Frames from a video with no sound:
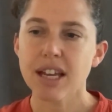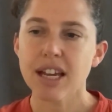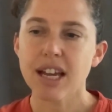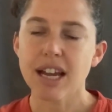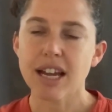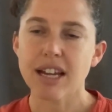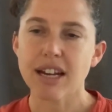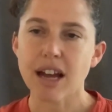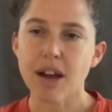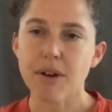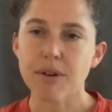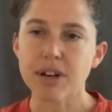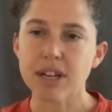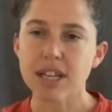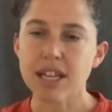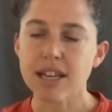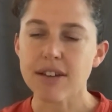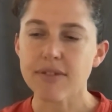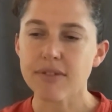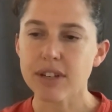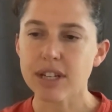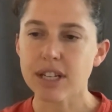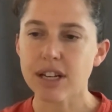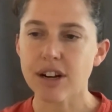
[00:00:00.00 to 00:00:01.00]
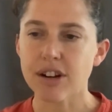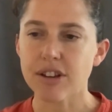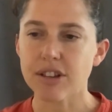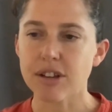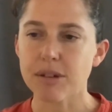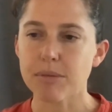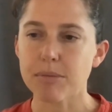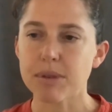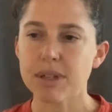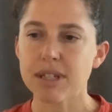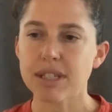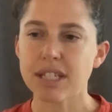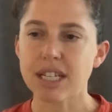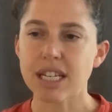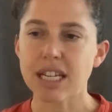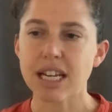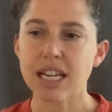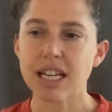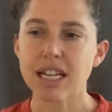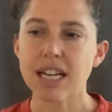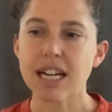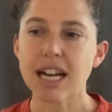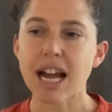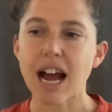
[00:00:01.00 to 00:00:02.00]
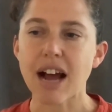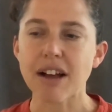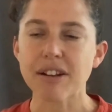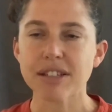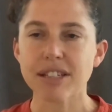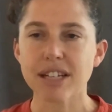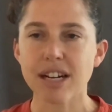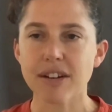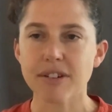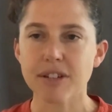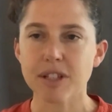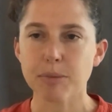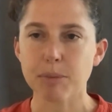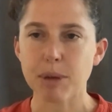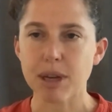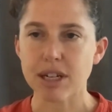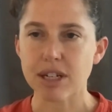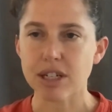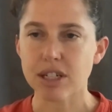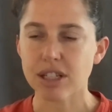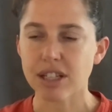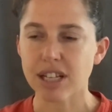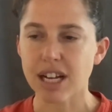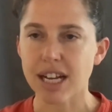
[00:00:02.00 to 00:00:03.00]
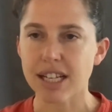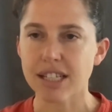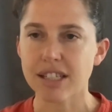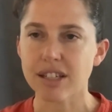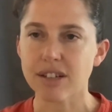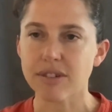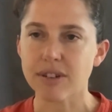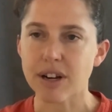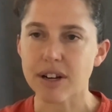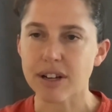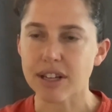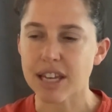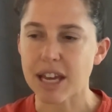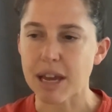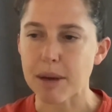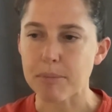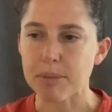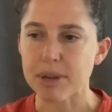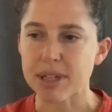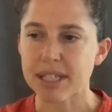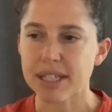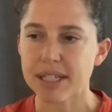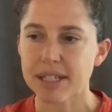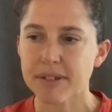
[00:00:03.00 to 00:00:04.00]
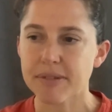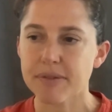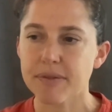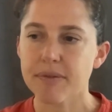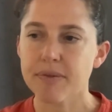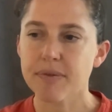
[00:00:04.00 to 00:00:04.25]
and I would even hear them singing it outside of Spanish class around campus.